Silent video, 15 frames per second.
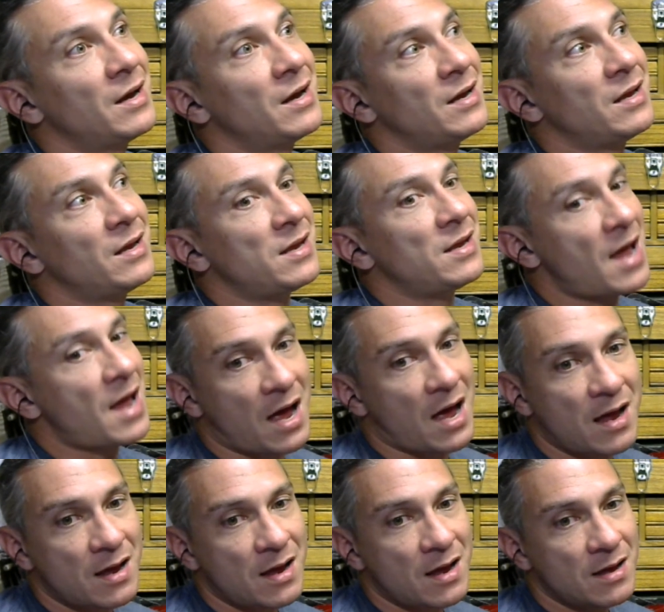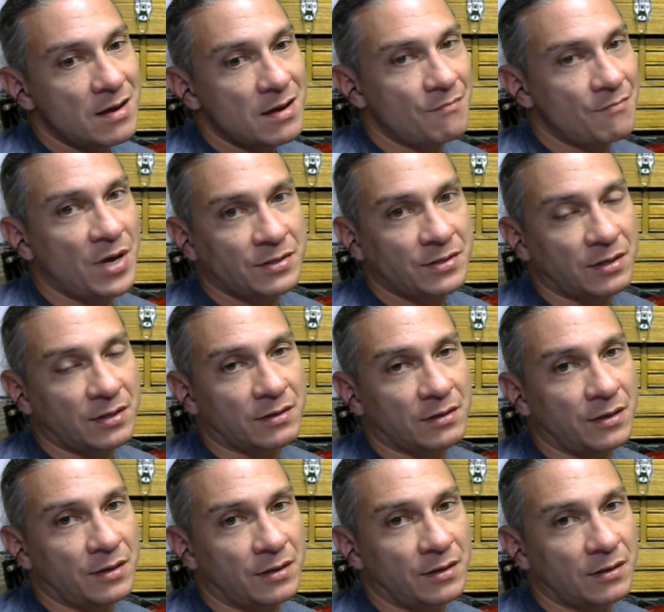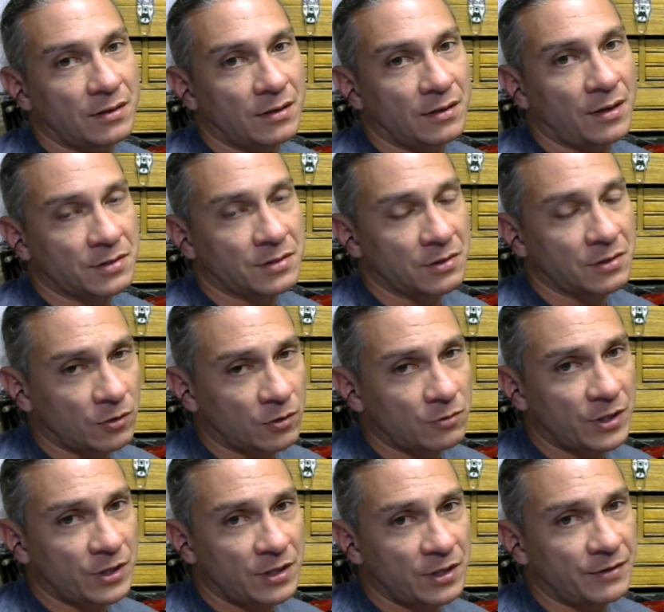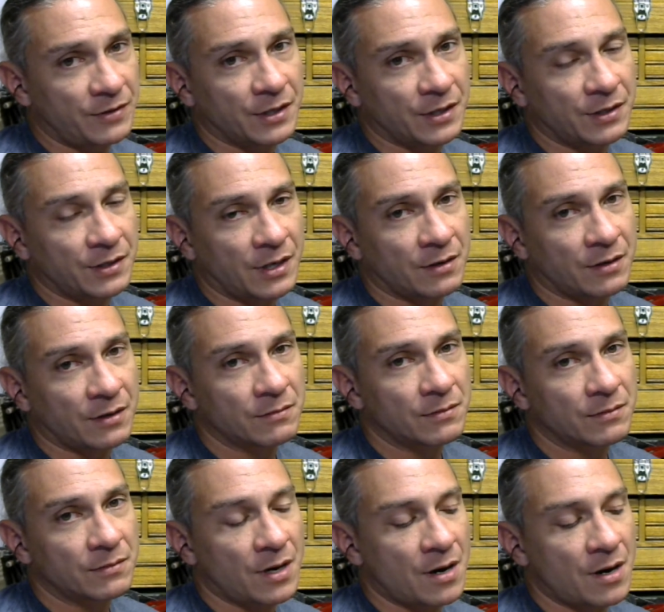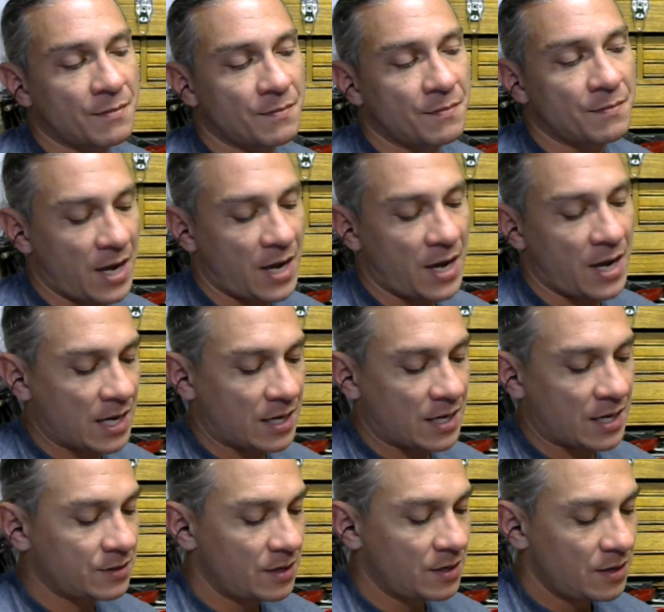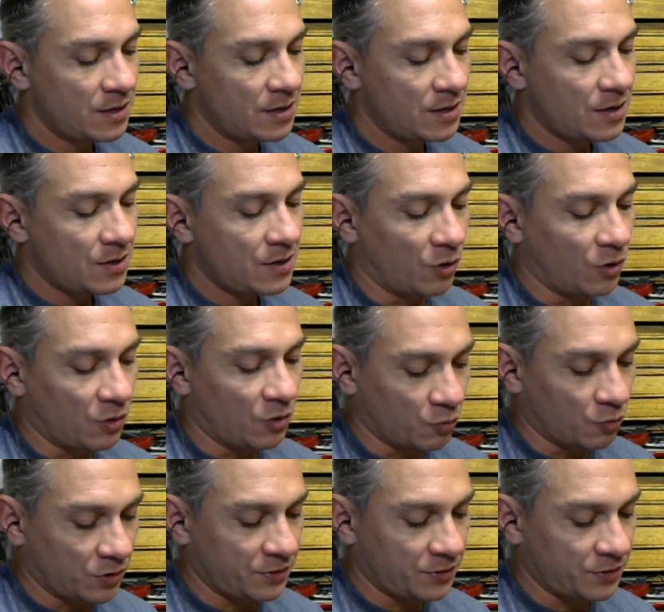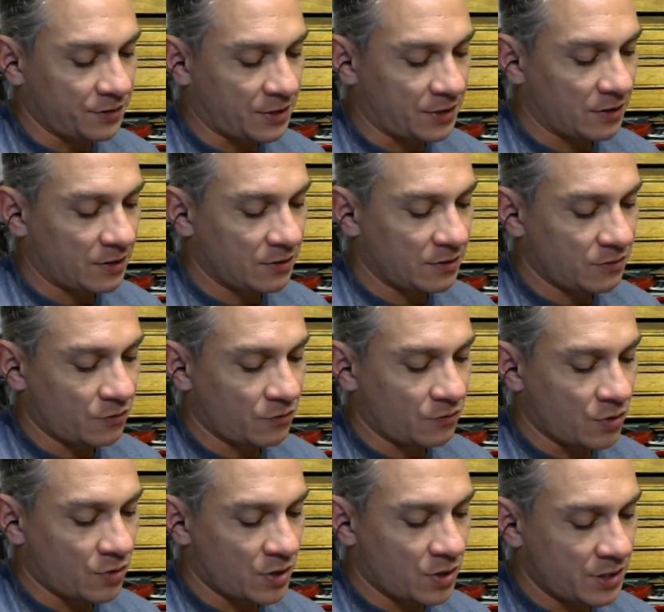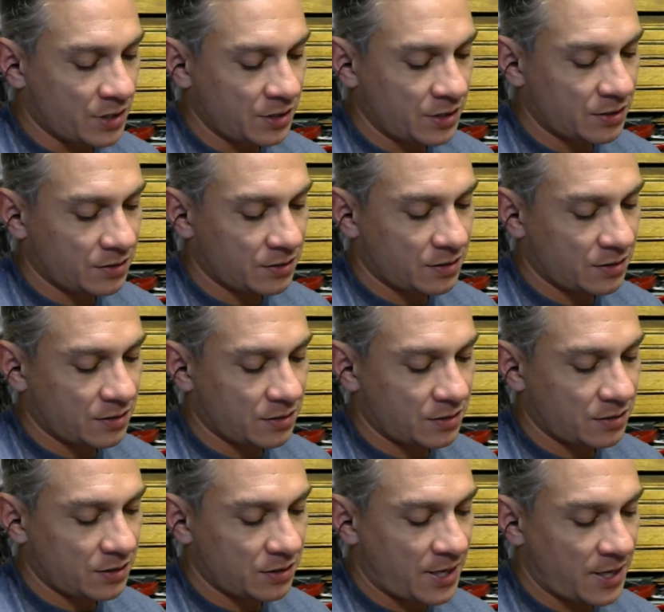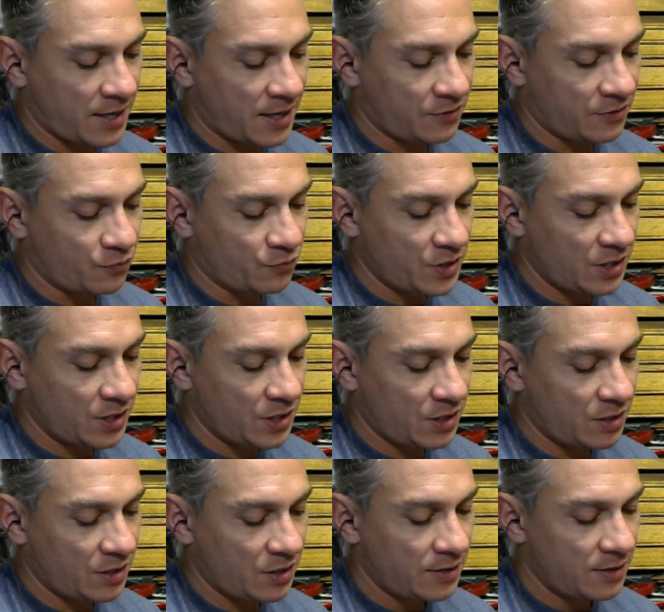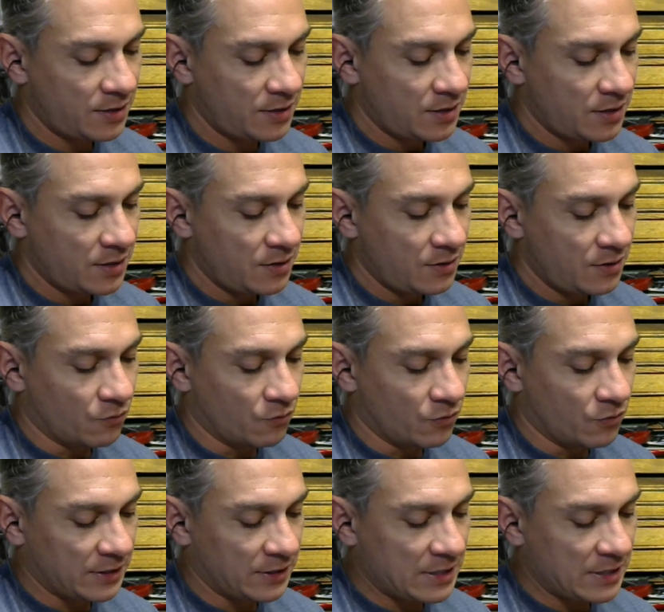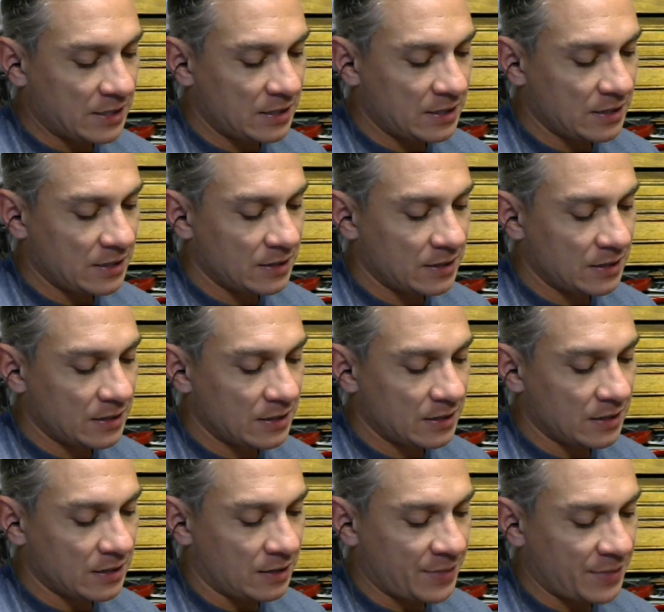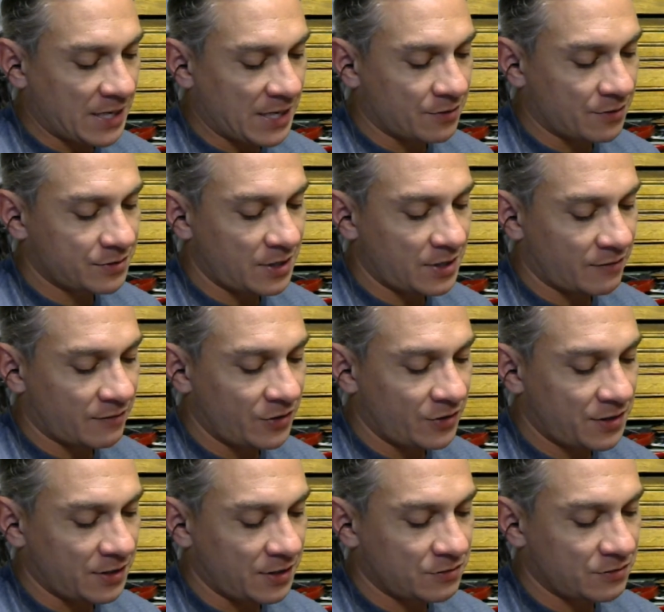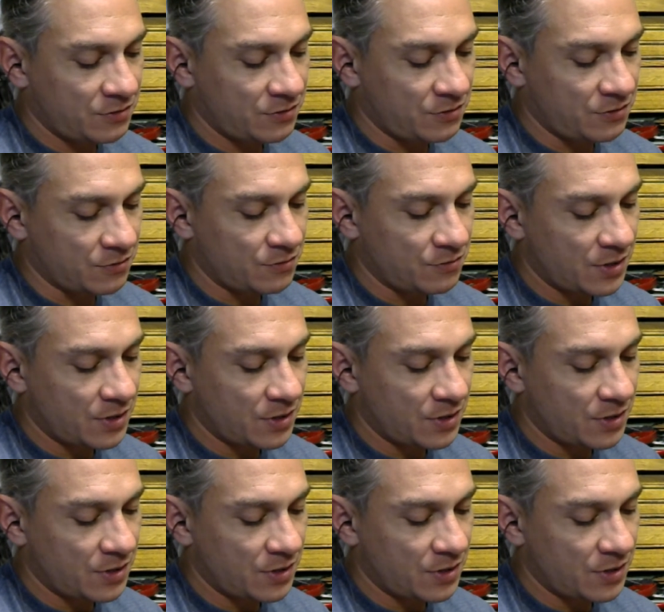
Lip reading: Yeah, basically. That's the world we live in now. And what world is that? What can we really amount everything to?